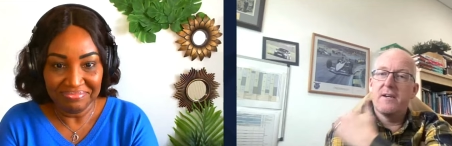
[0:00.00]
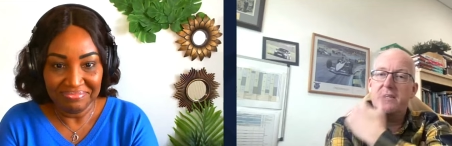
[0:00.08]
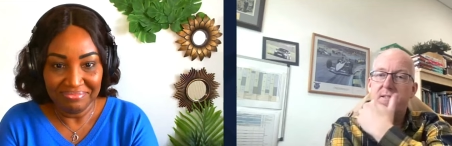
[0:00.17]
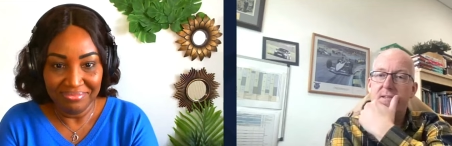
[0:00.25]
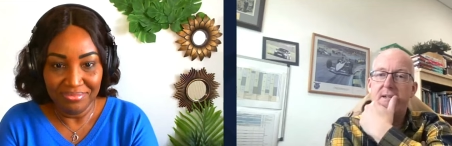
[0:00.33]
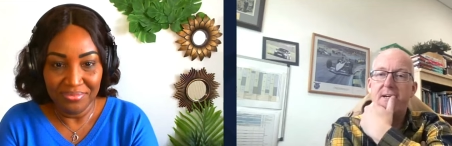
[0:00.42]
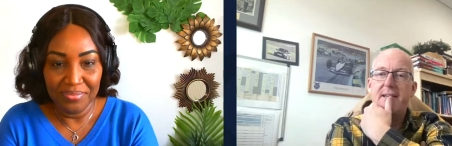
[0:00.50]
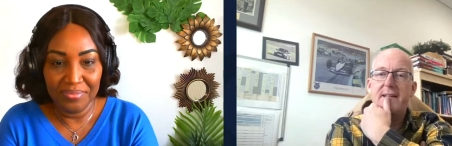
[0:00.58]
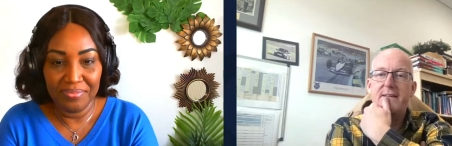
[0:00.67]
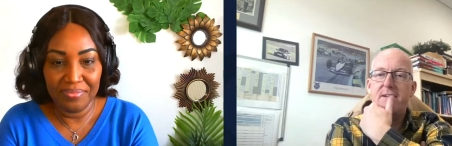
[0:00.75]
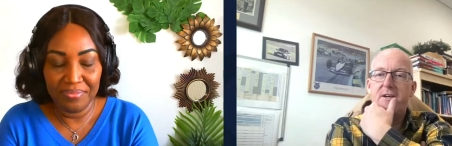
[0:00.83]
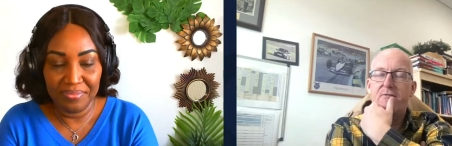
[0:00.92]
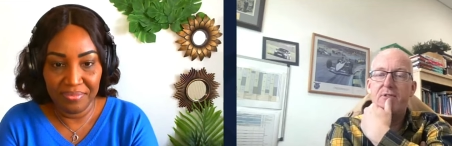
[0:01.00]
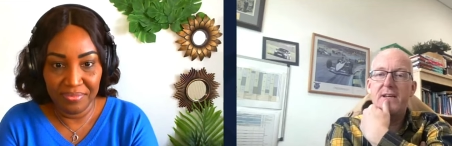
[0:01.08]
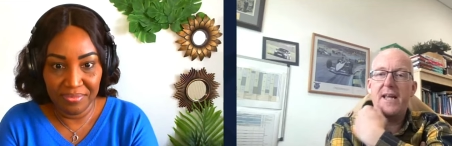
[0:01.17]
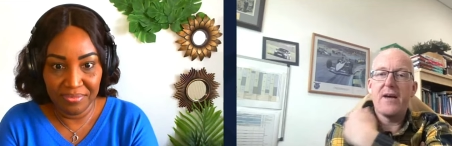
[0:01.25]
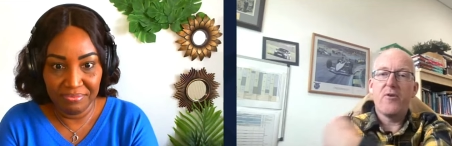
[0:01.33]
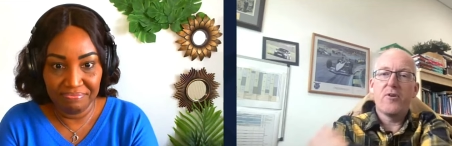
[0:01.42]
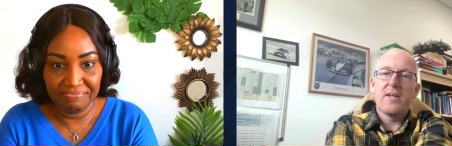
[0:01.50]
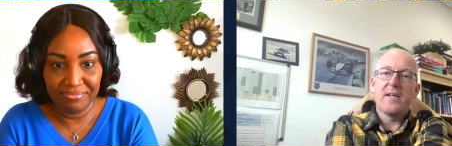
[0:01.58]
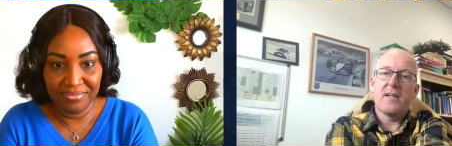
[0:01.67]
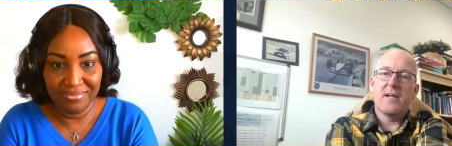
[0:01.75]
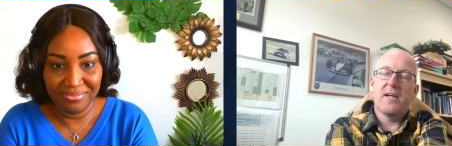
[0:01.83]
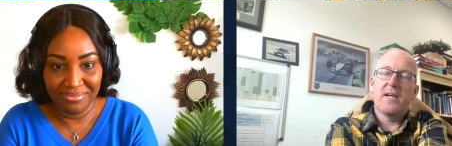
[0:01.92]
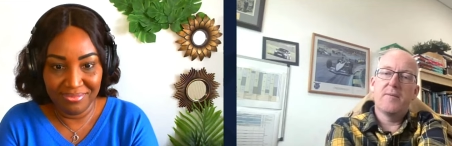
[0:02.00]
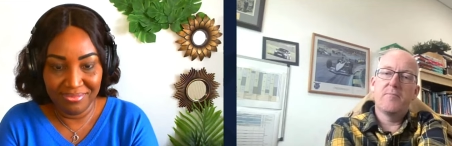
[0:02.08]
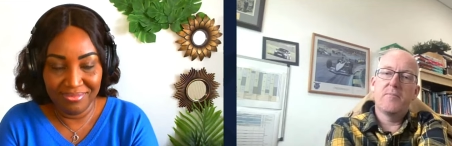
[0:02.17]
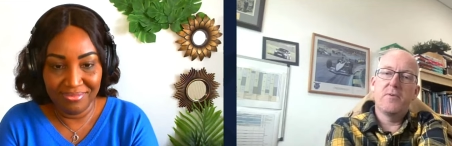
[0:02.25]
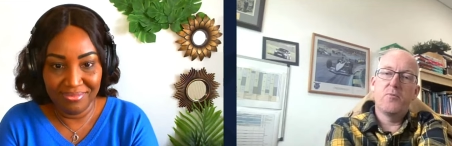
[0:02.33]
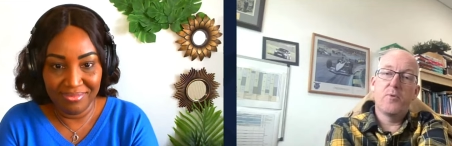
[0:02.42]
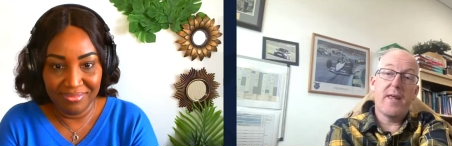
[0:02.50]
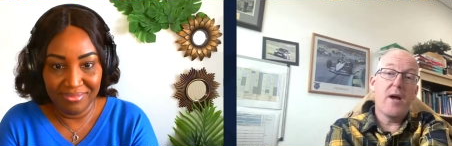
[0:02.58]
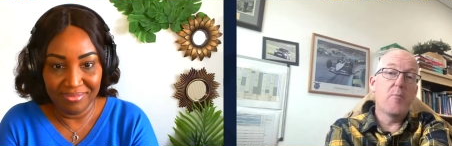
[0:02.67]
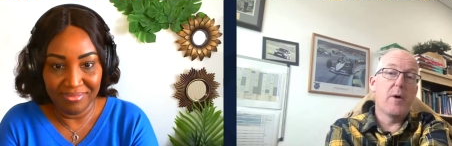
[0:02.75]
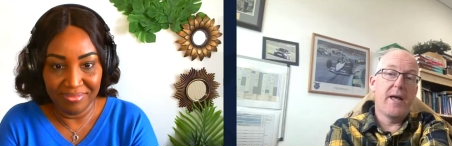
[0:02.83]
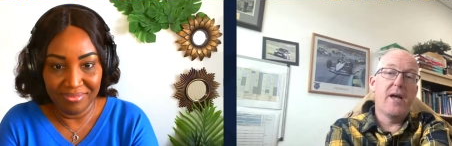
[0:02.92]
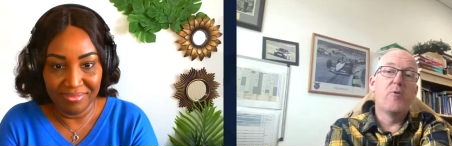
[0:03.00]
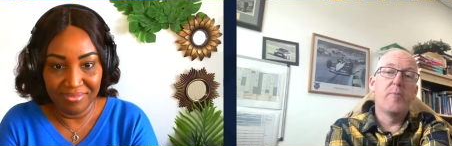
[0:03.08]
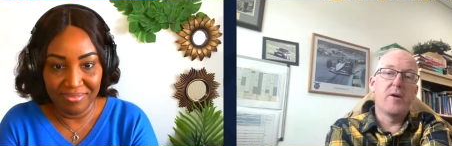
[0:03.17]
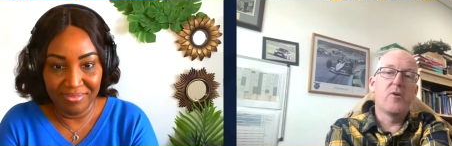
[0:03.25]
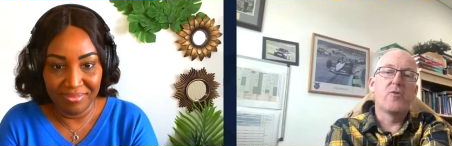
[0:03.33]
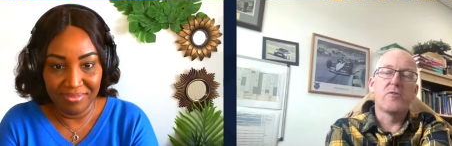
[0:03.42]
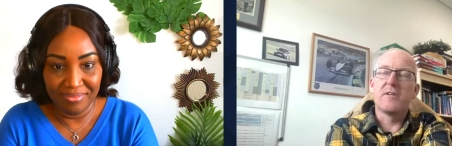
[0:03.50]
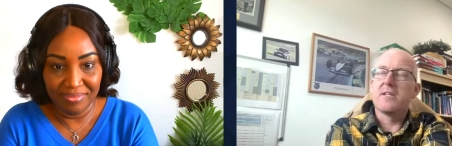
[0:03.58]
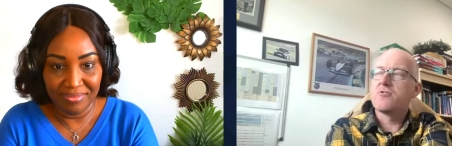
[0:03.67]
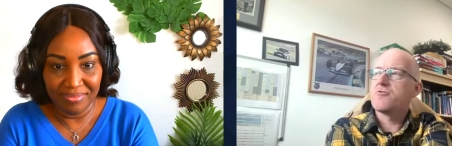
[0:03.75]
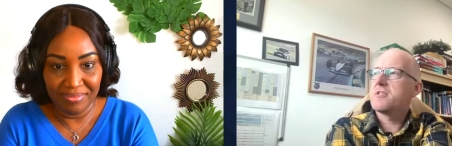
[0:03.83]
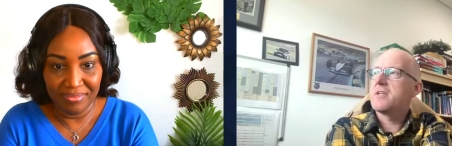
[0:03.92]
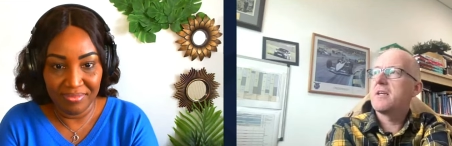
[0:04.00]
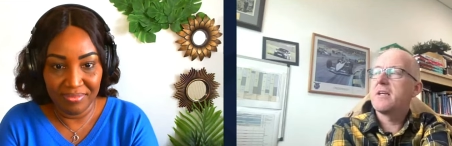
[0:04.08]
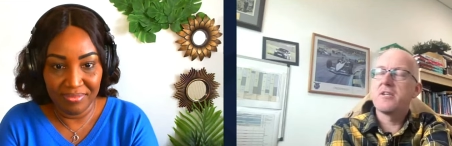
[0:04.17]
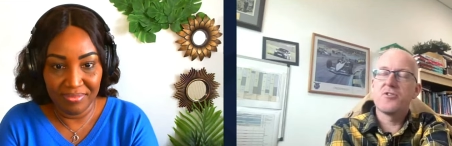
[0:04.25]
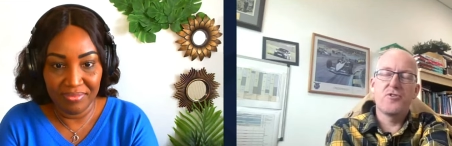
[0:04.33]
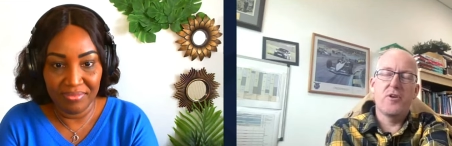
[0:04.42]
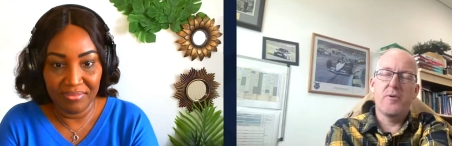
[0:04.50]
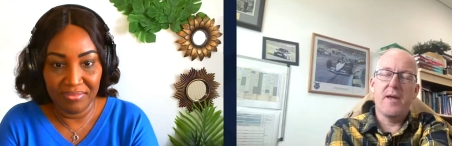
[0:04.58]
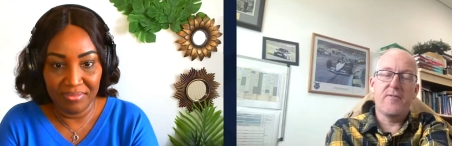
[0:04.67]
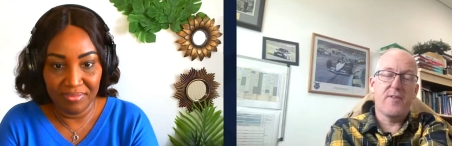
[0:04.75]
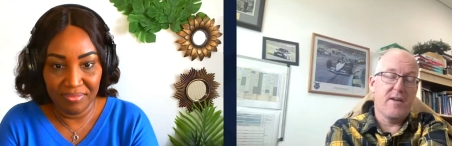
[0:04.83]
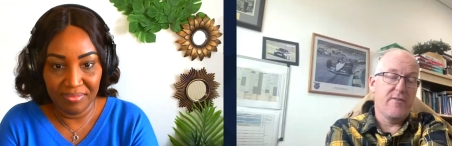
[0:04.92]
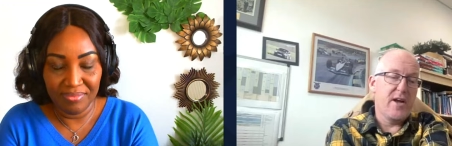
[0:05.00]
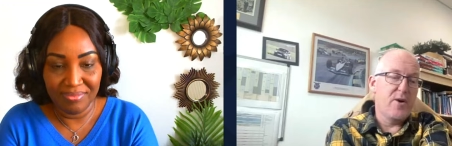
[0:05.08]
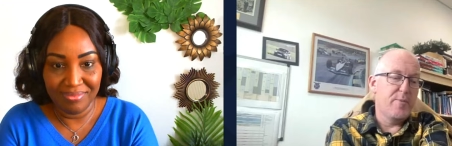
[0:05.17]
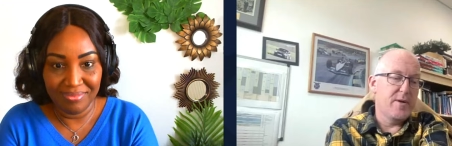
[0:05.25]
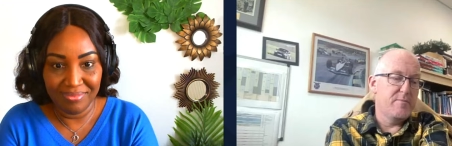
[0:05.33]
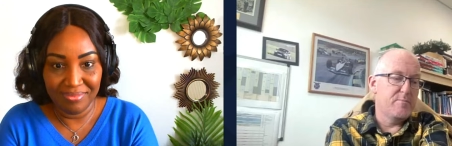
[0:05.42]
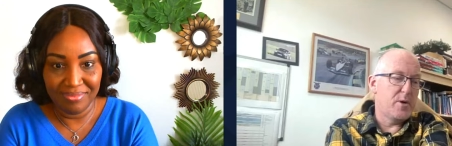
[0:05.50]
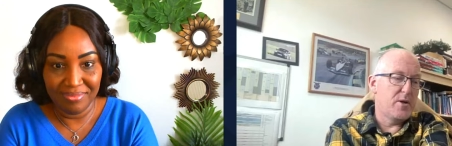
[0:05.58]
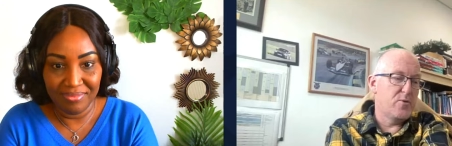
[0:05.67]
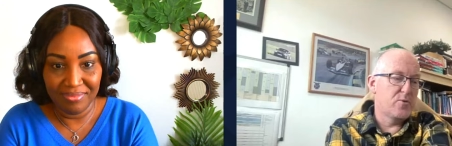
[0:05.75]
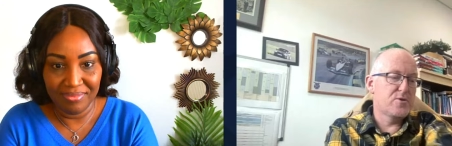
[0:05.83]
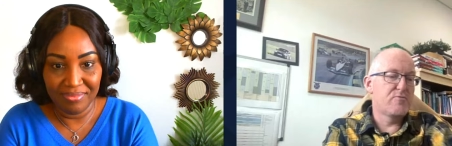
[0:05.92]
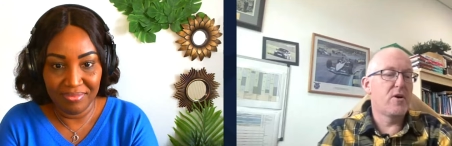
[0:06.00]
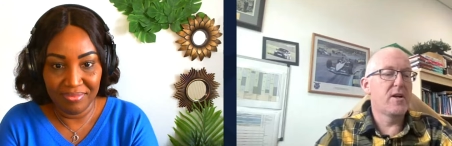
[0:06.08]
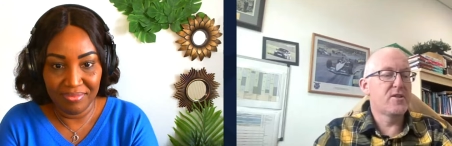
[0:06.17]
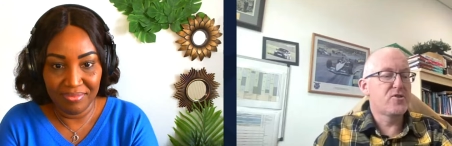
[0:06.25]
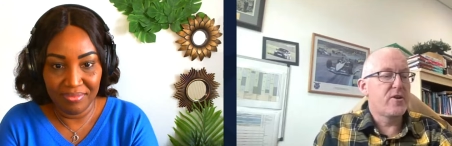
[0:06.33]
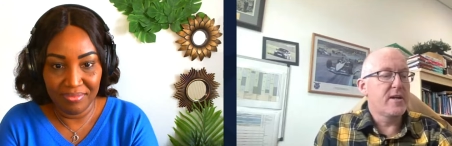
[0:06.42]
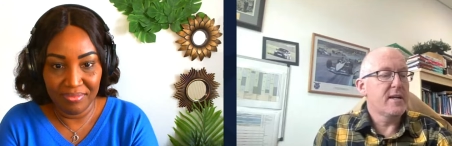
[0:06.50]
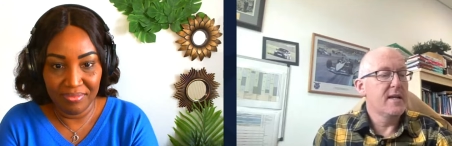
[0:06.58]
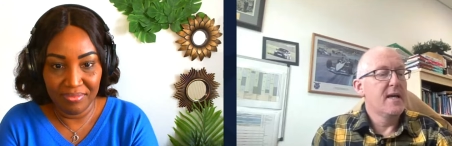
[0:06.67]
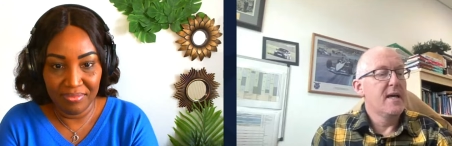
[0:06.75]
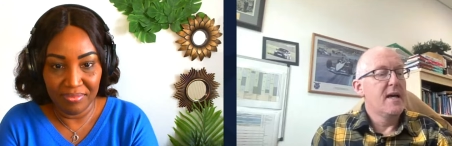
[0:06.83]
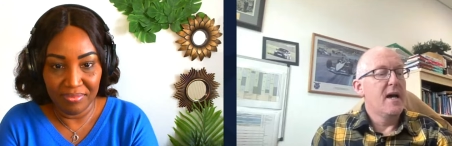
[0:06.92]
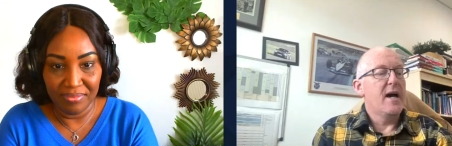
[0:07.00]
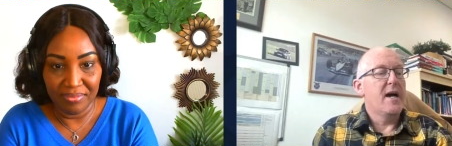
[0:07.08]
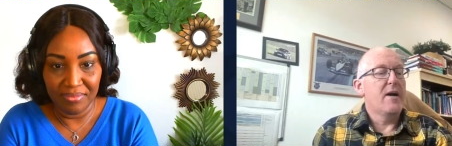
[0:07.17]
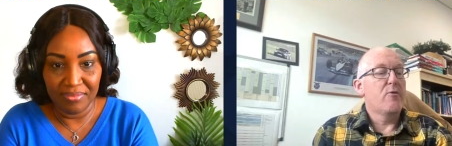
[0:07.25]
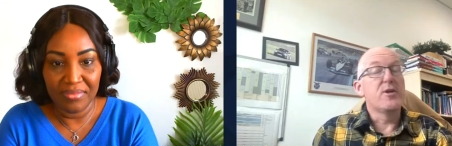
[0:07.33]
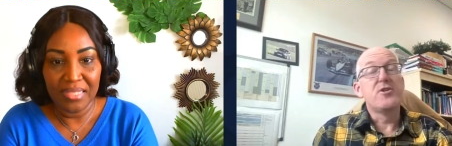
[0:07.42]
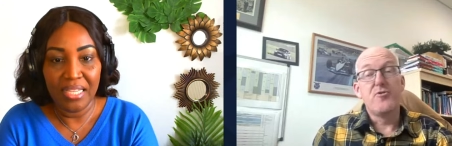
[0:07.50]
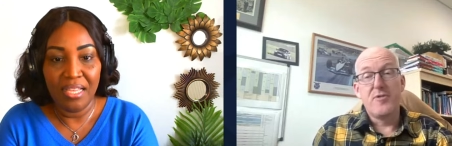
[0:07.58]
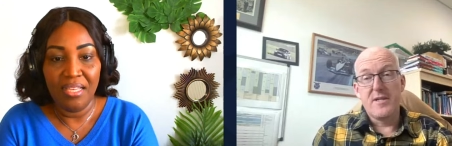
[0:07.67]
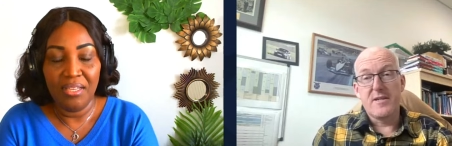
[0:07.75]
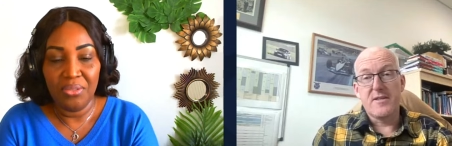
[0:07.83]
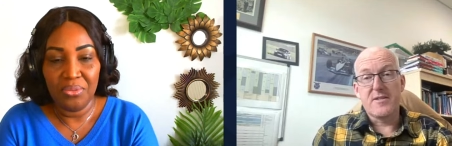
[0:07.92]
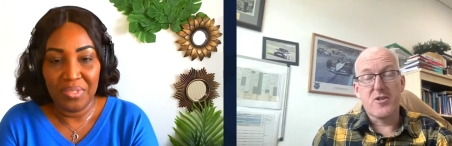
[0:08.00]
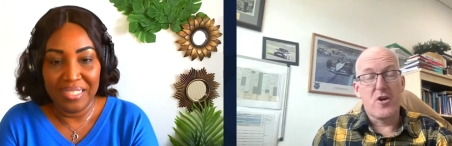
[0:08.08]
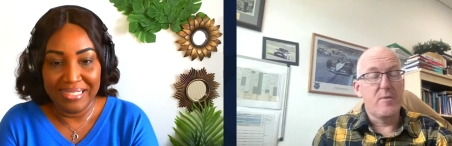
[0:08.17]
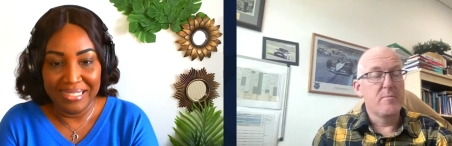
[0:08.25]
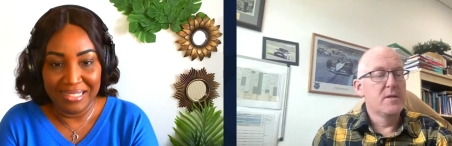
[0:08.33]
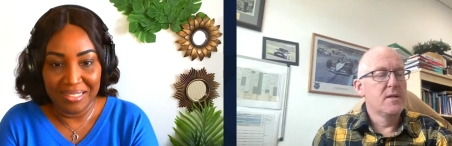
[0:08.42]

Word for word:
Speaker 1: I'd I'd, I'd ridden out on it um, without my helmet on. Interestingly, because you don't have to have a helmet by law to ride a trike uh, or at least you didn't at the right. time.